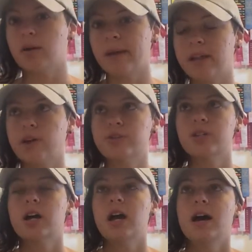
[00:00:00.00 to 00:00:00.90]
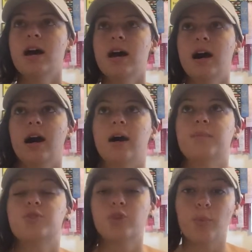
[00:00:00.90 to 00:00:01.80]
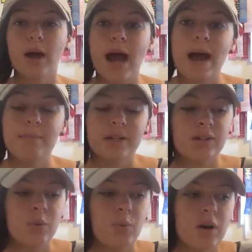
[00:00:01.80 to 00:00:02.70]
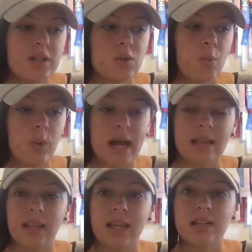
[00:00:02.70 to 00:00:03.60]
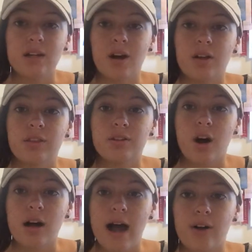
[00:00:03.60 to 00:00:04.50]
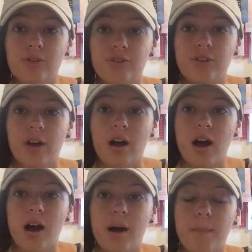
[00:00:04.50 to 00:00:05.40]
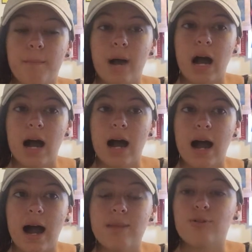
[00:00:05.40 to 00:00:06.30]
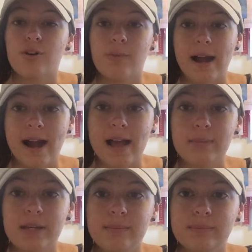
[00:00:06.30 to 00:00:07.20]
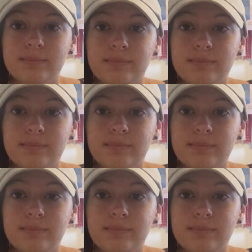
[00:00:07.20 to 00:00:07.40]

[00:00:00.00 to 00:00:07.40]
on my clothes. So what happened was, when I landed on the dollhouse, I broke my hymen.